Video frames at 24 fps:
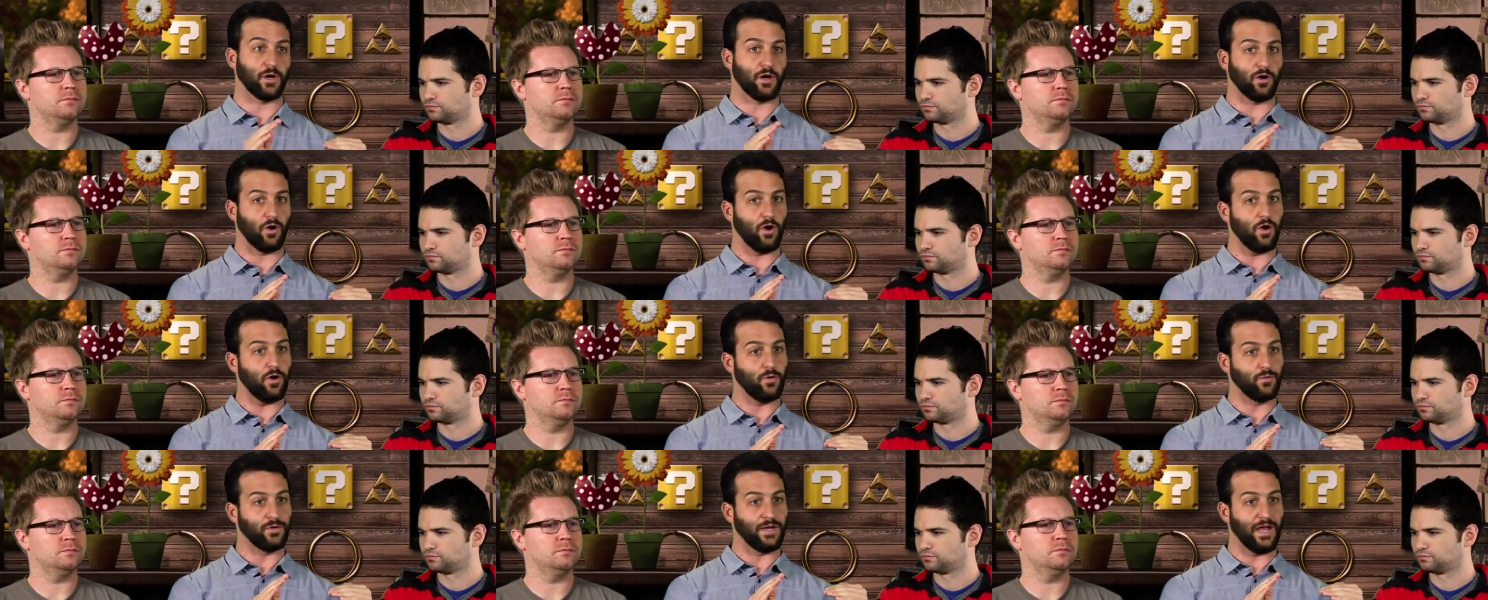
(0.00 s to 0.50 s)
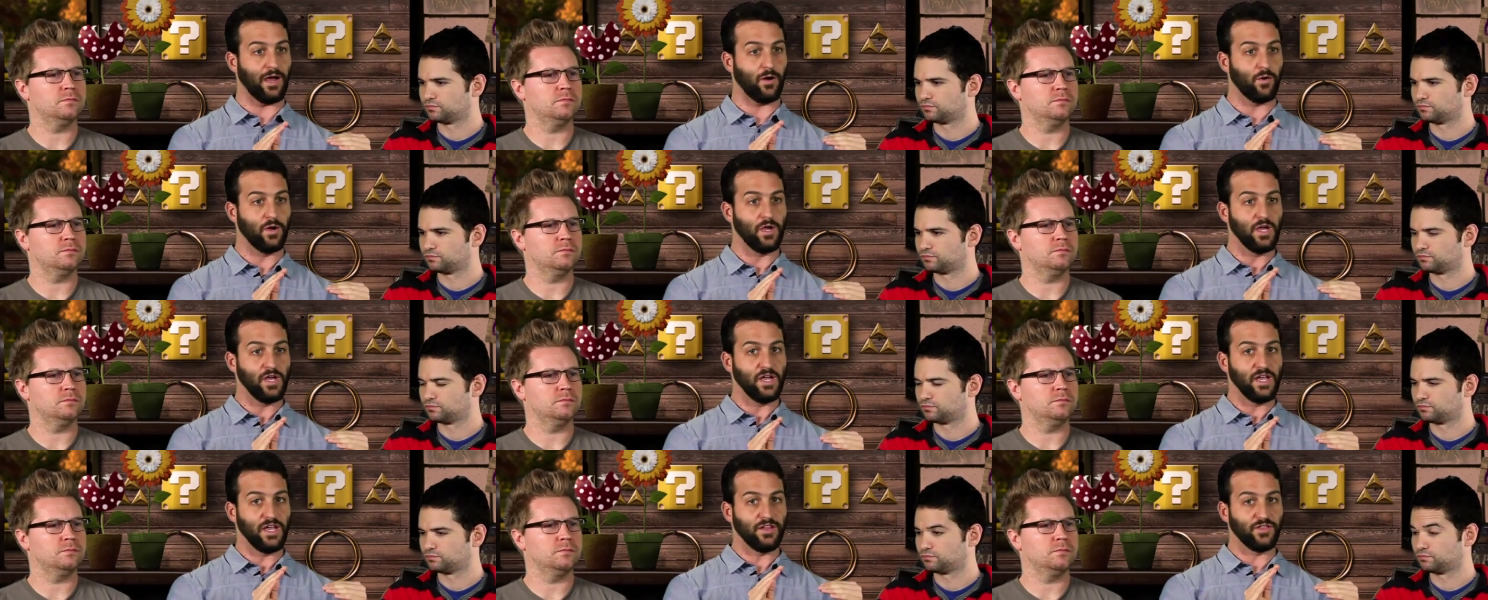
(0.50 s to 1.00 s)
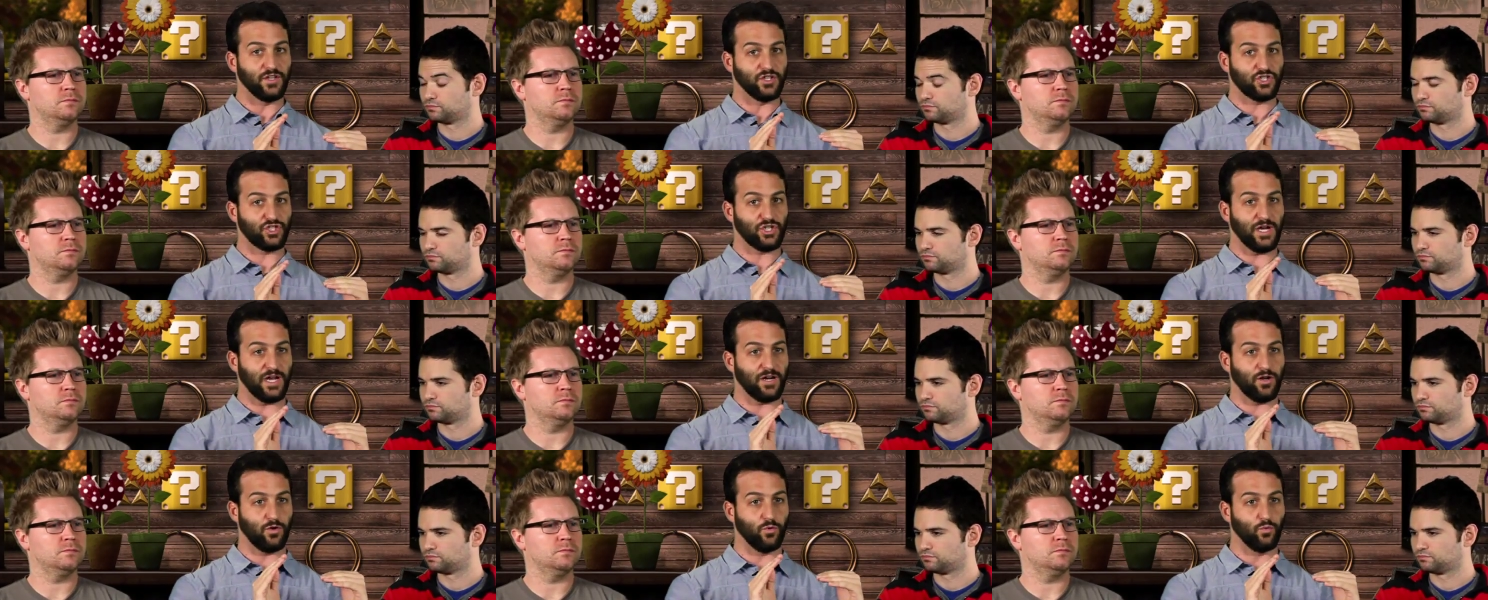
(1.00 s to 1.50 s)
Speaker 1: where, oh, now the
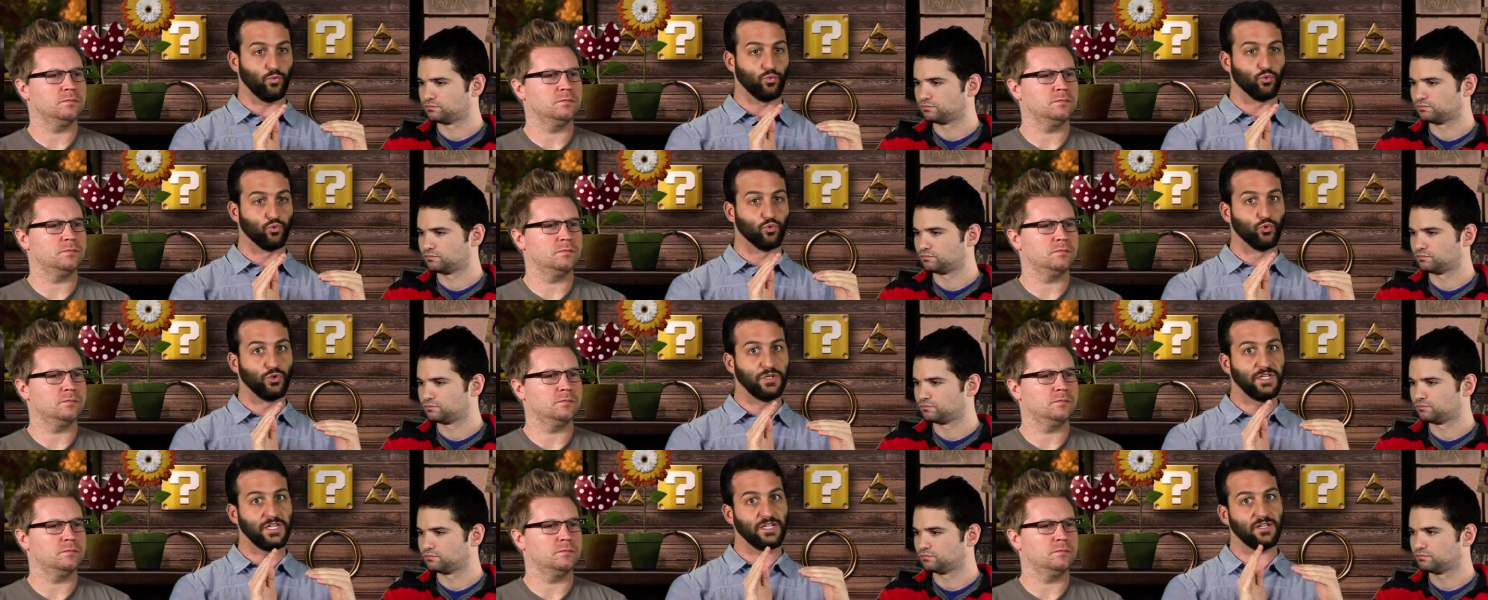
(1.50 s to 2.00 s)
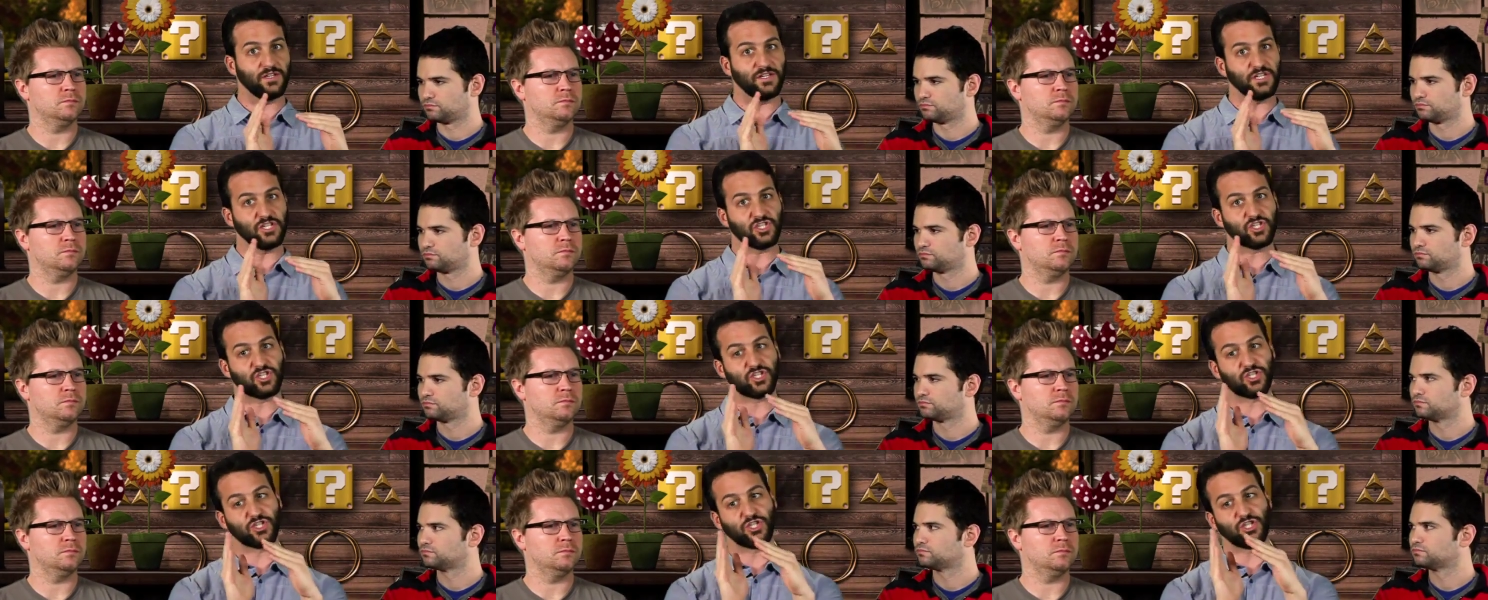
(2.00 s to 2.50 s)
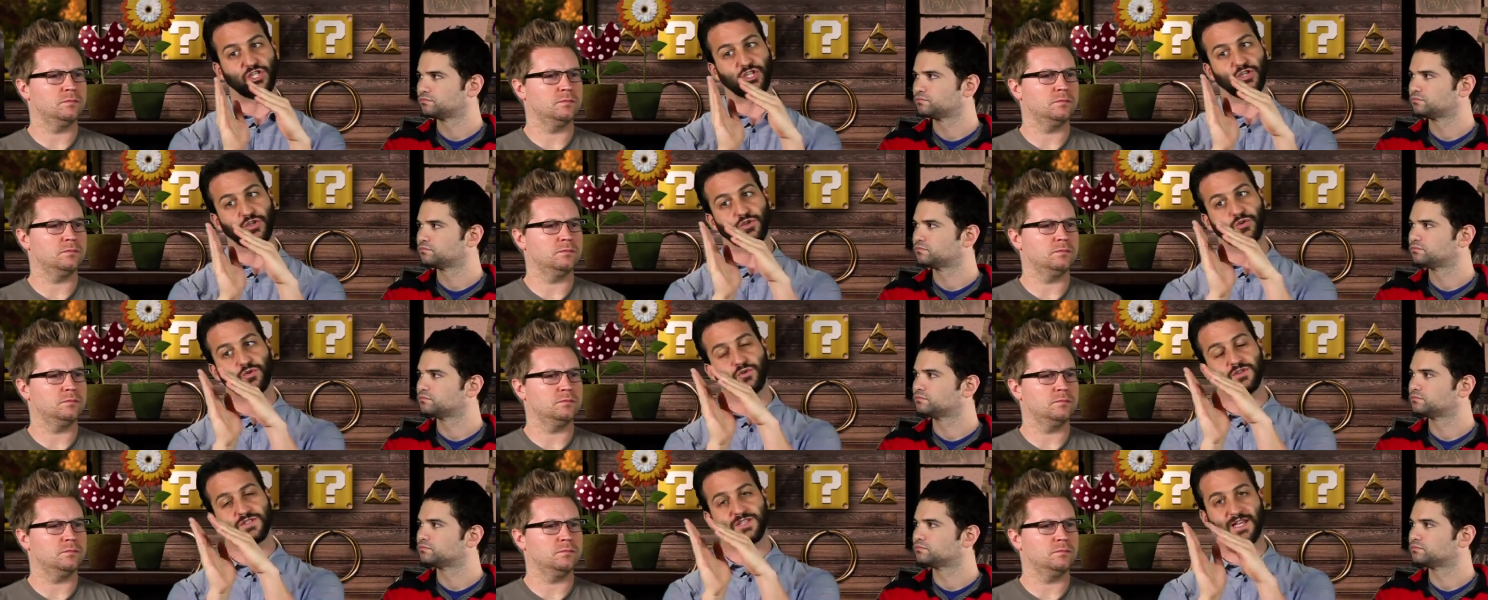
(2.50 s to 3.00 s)
shadow really
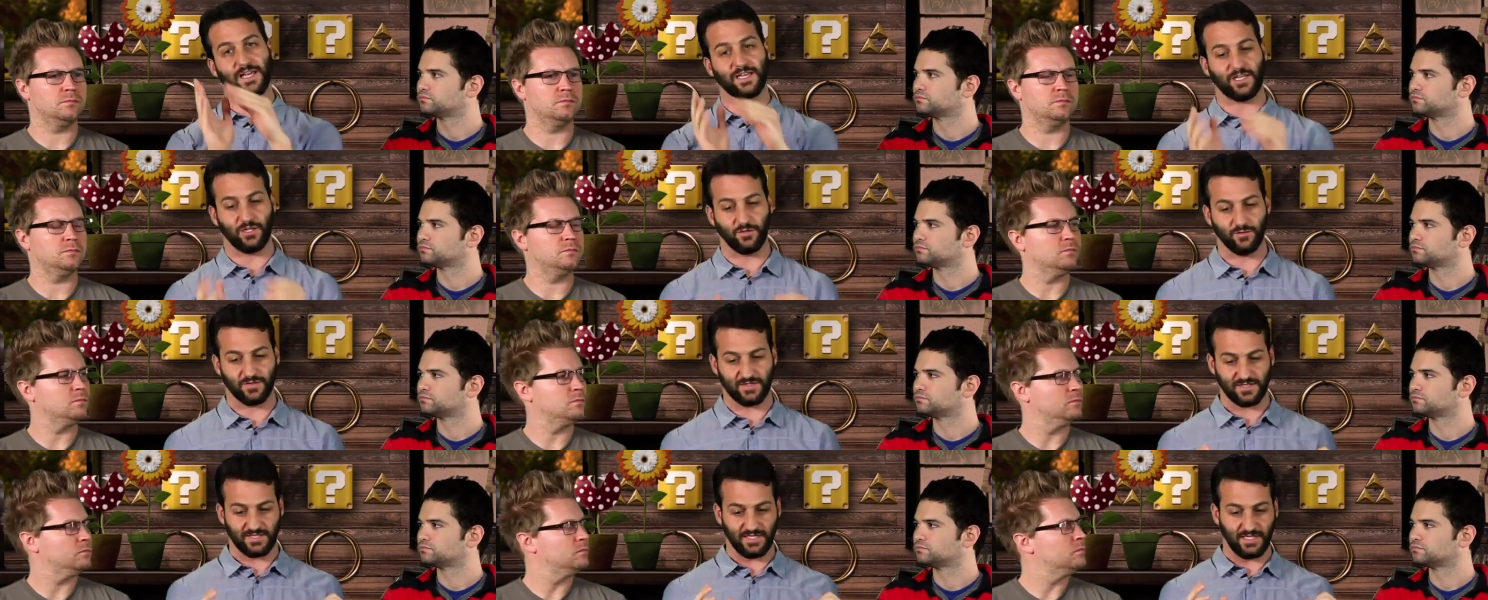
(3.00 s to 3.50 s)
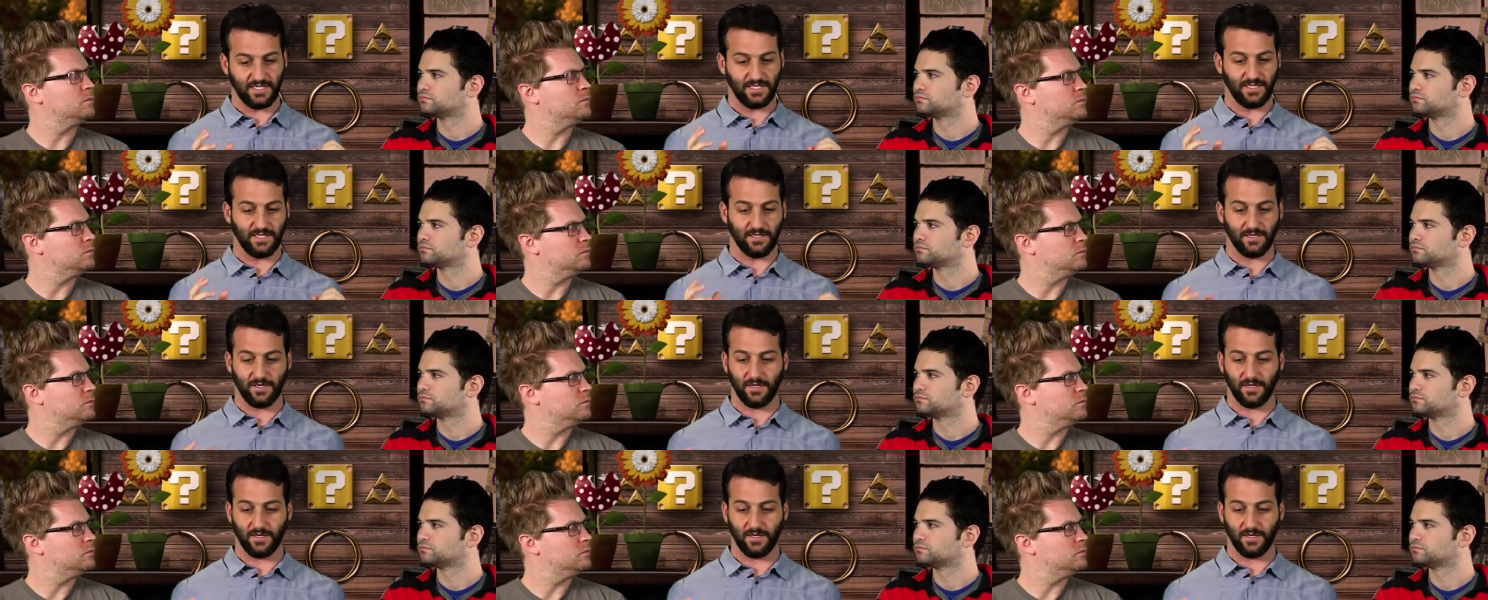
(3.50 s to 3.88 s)
skews, like you see